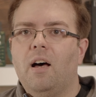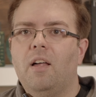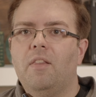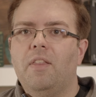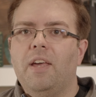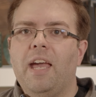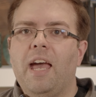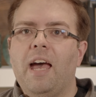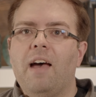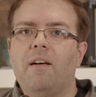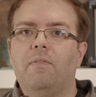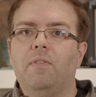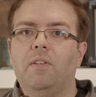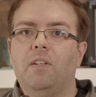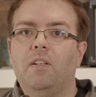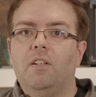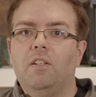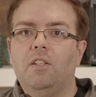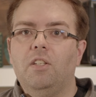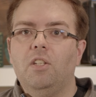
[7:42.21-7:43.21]
They have
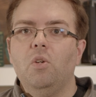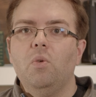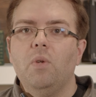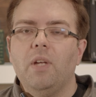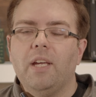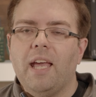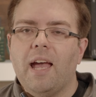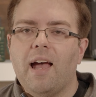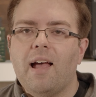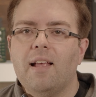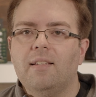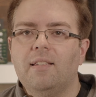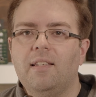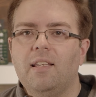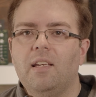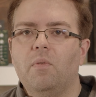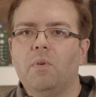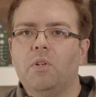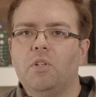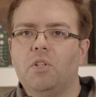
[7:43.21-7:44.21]

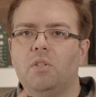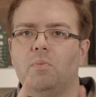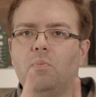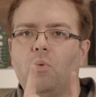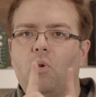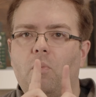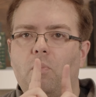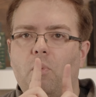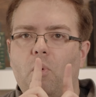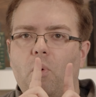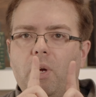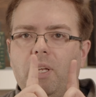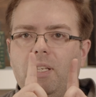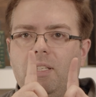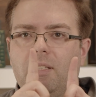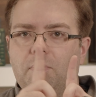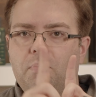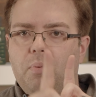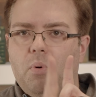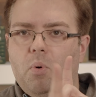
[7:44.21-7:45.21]
unicasting, which is more
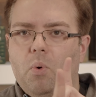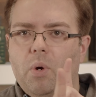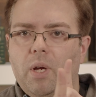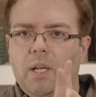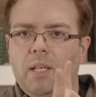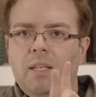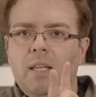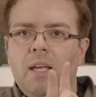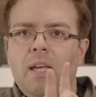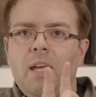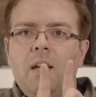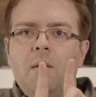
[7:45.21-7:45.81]
point to point,